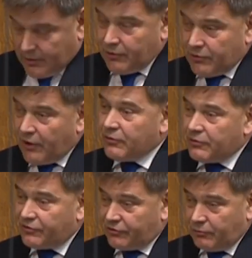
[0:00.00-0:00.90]
Who
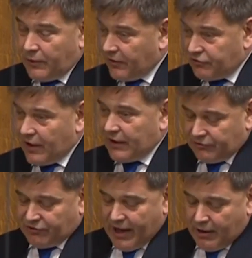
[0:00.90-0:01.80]
knows where the
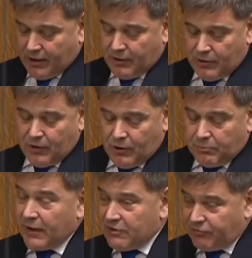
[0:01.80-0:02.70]
Jenga tower
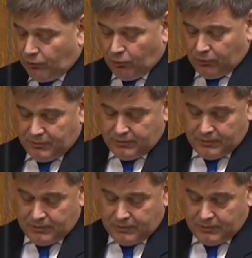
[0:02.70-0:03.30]
may fall?